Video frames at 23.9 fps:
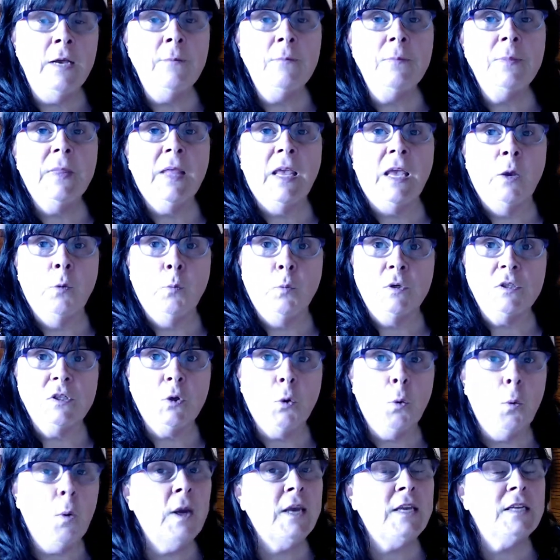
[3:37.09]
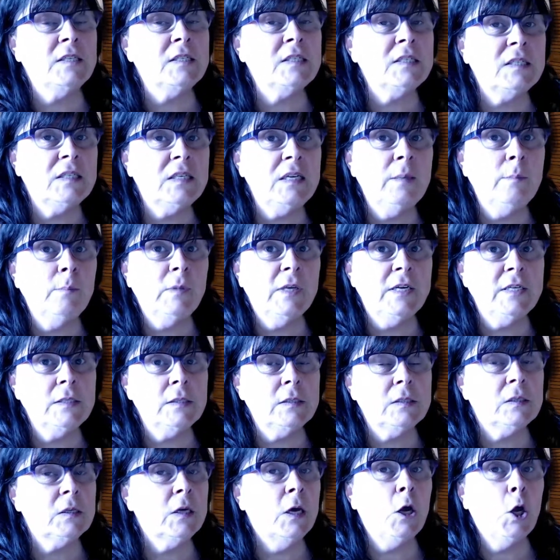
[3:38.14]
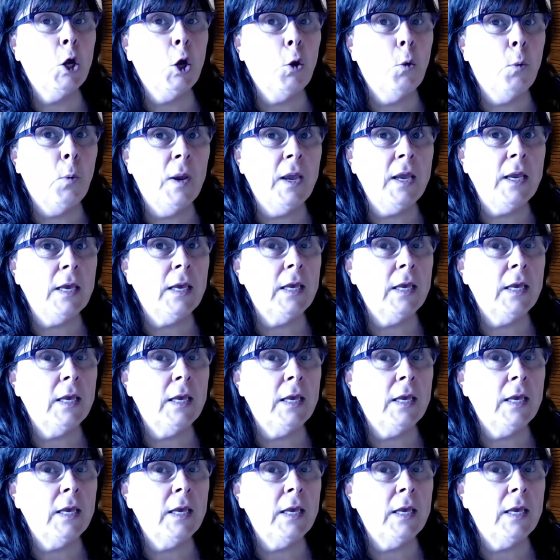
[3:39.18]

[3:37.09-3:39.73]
it was quite seamless, quick,